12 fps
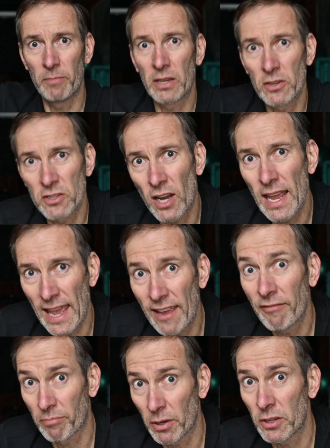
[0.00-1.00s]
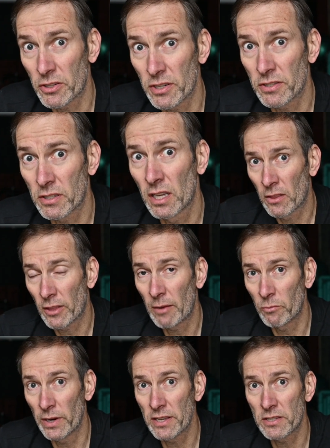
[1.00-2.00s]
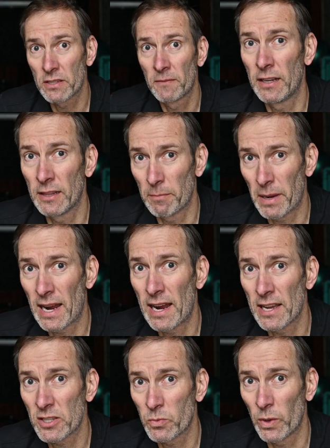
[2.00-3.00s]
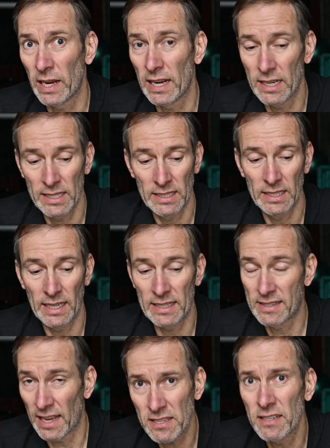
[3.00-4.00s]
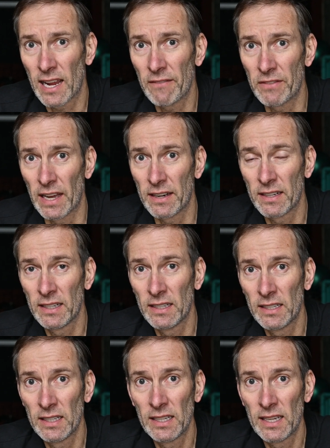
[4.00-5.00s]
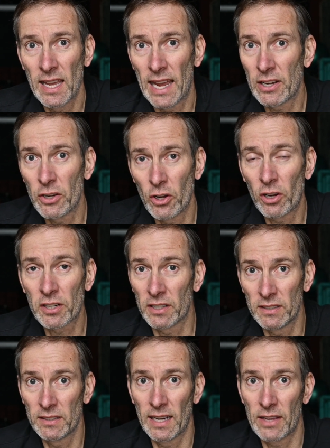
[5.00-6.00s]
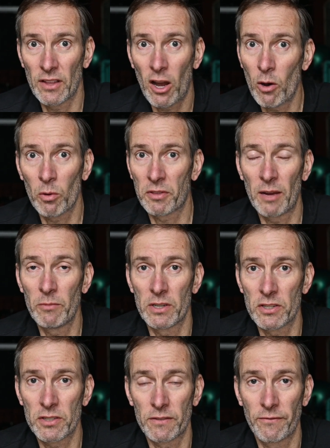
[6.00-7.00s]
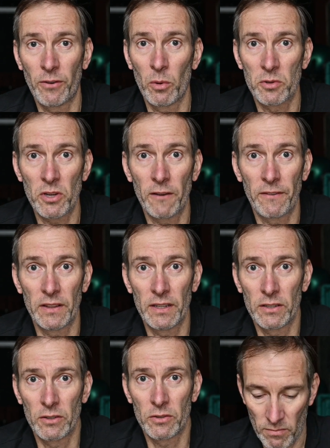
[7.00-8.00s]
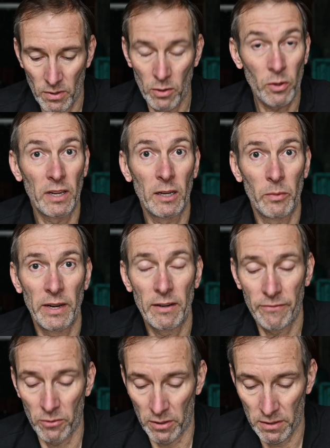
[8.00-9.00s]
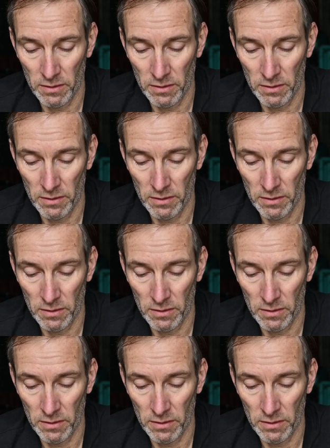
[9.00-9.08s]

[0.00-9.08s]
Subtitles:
because I have purchased thumbgrips in the past where it doesn't have that, and you knock it and the whole thumbgrip just falls off, and then you're looking around for it.